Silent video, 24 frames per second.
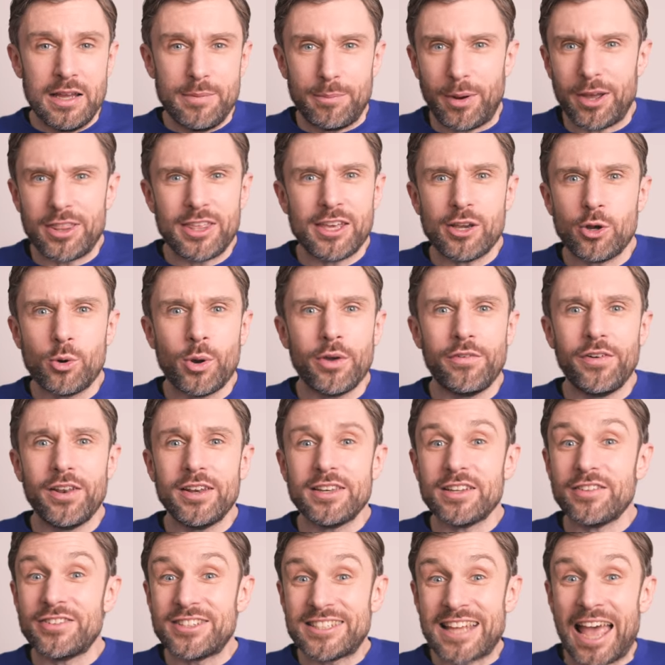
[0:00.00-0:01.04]
by the
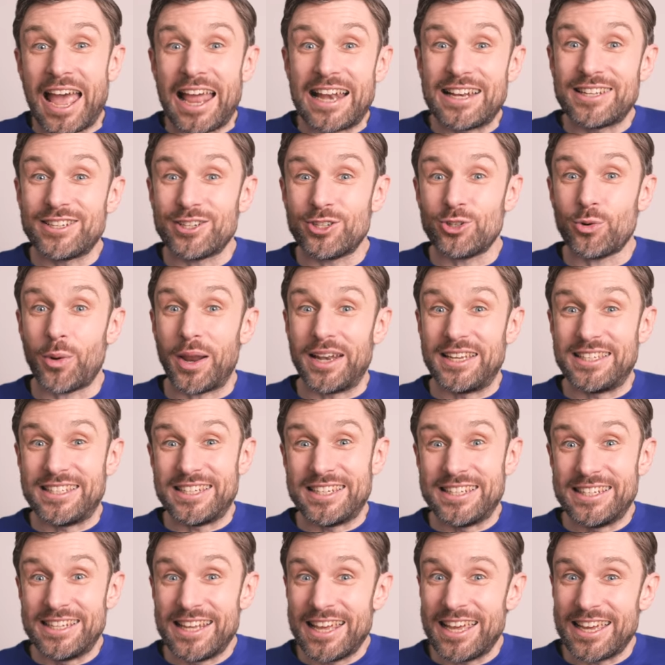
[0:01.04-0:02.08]
equivalent of 10 to 20
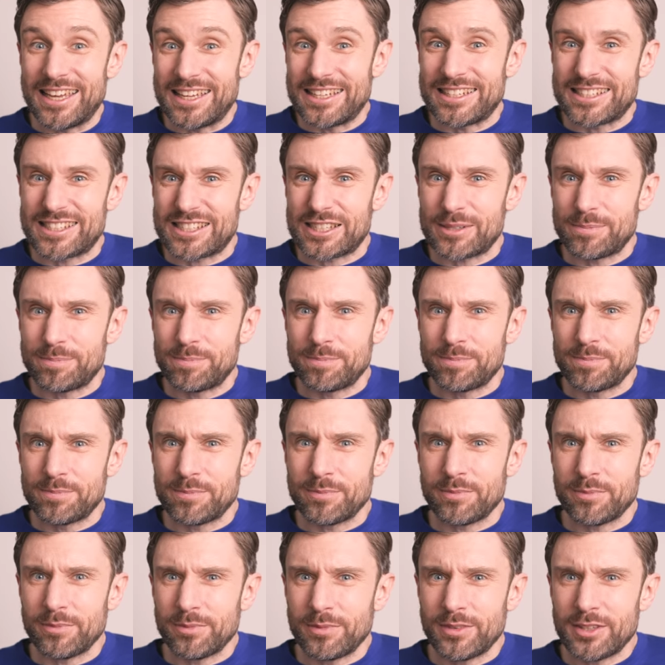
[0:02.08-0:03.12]
years.
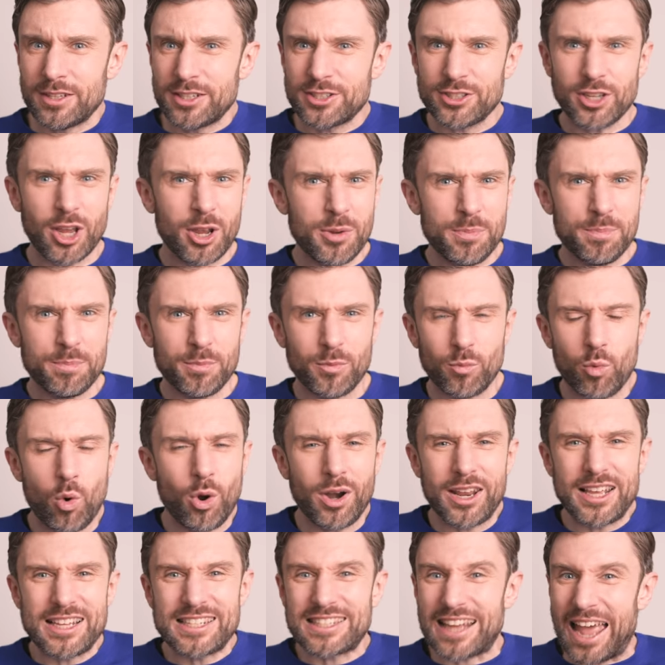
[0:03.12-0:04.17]
So,
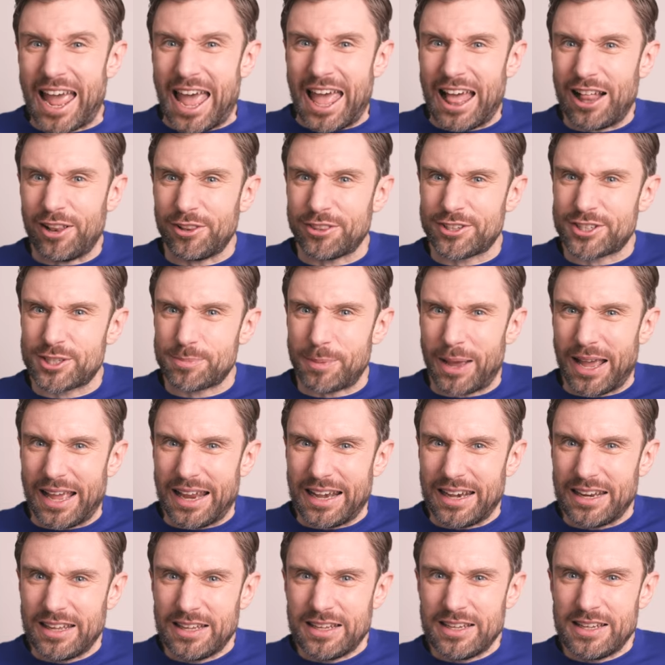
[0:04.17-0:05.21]
what is
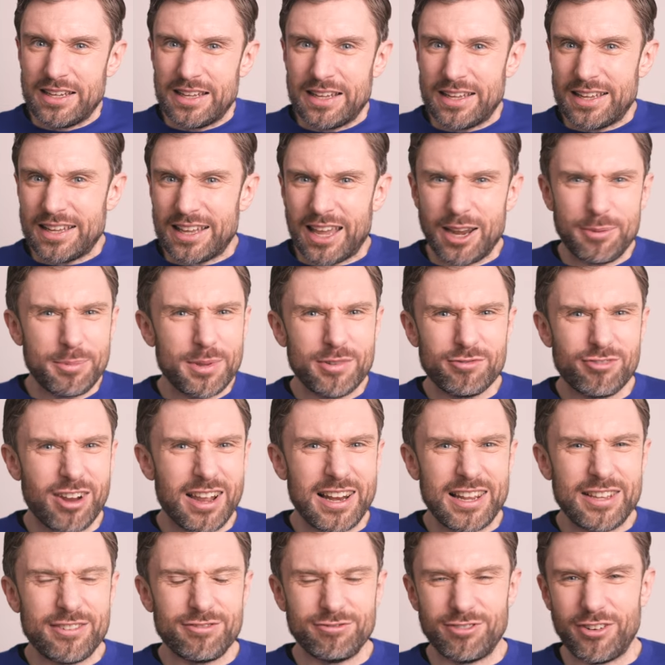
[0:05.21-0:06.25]
Healthspan? Can we
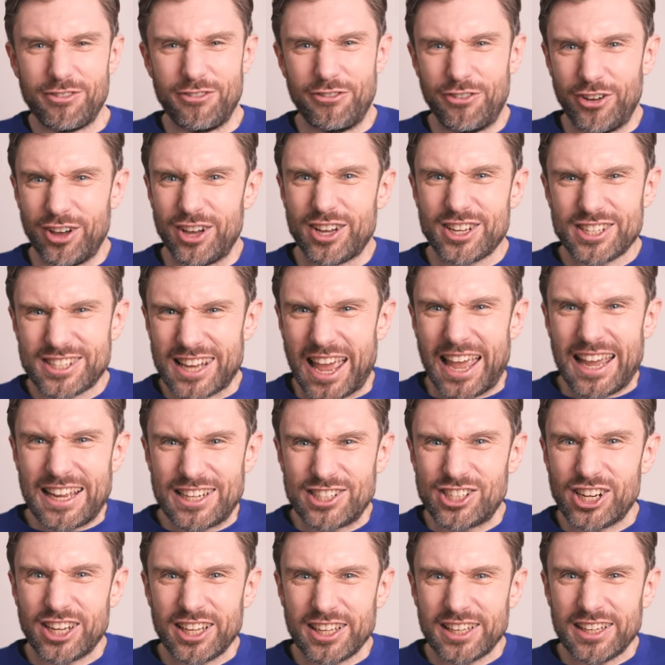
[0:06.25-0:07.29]
really reverse
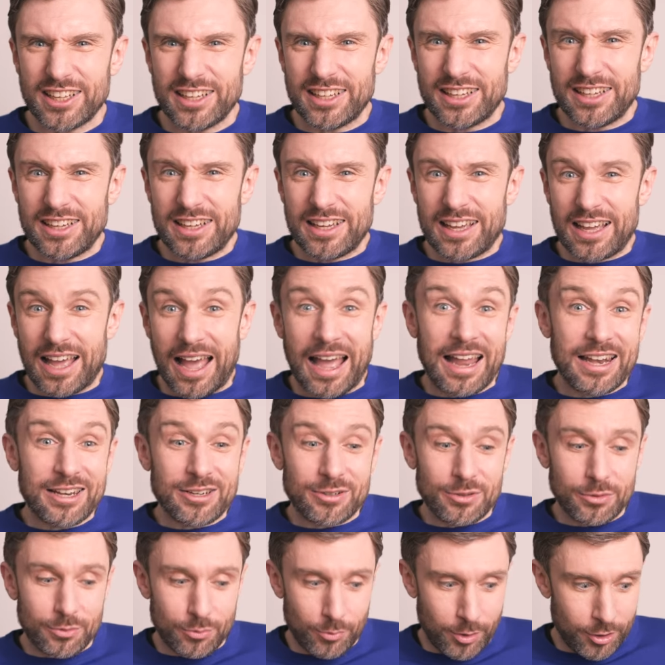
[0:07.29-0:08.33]
aging? And
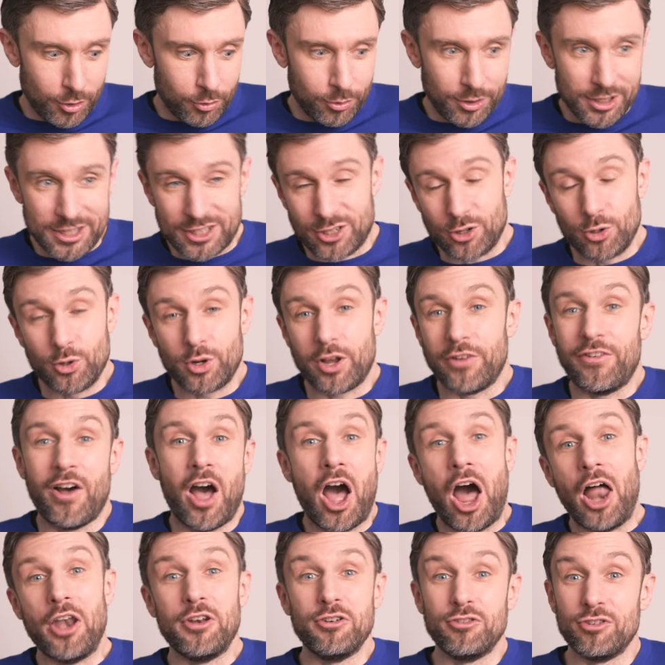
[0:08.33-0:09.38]
with all this talk of
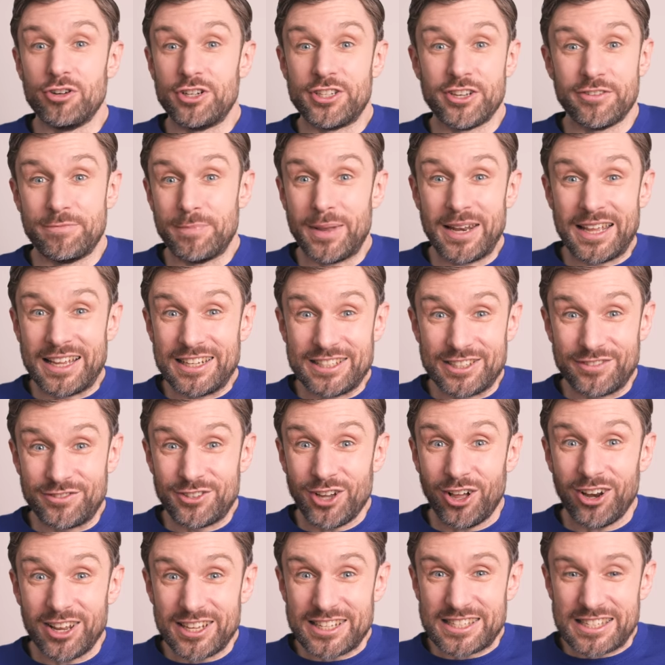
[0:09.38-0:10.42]
hundreds of millions of
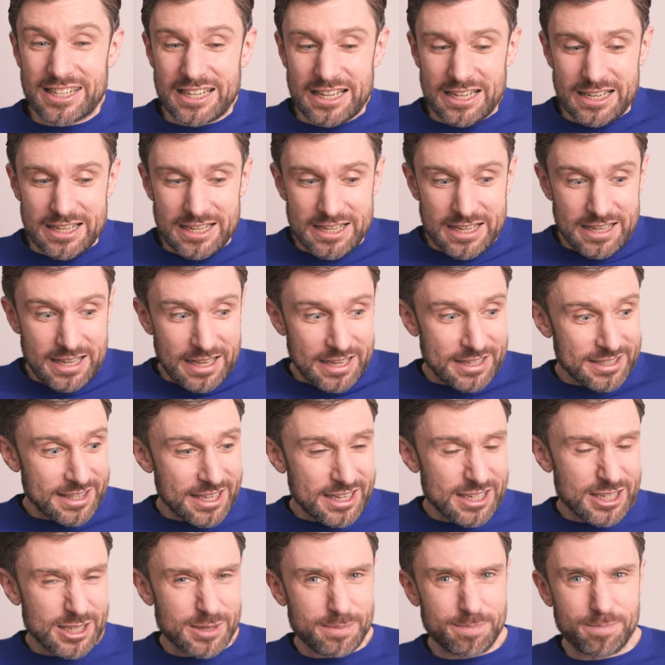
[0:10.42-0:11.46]
dollars, is
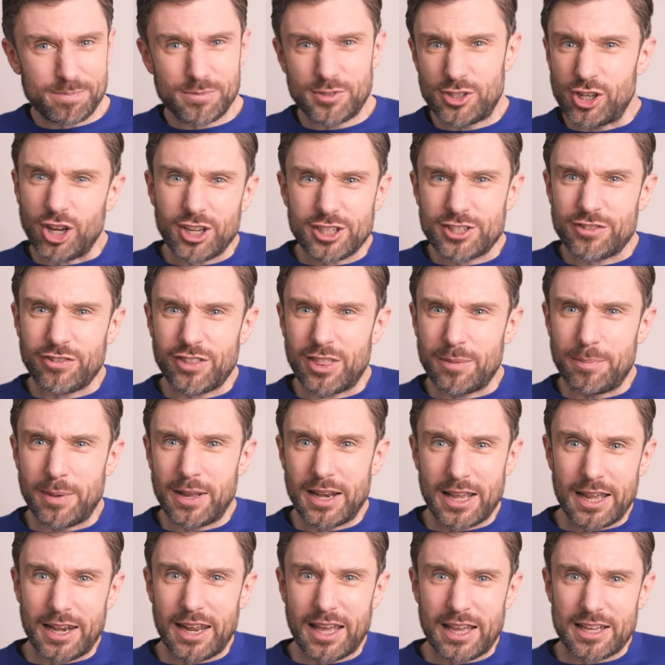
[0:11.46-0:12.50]
this just for the
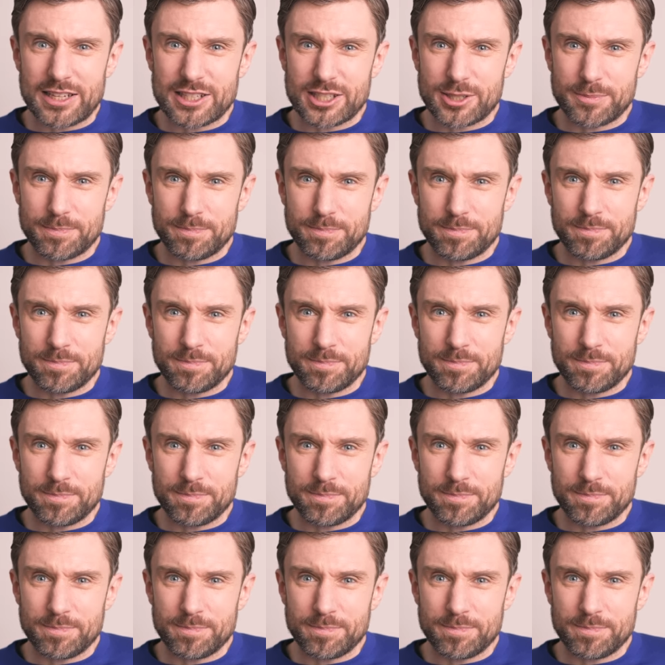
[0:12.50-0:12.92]
billionaires?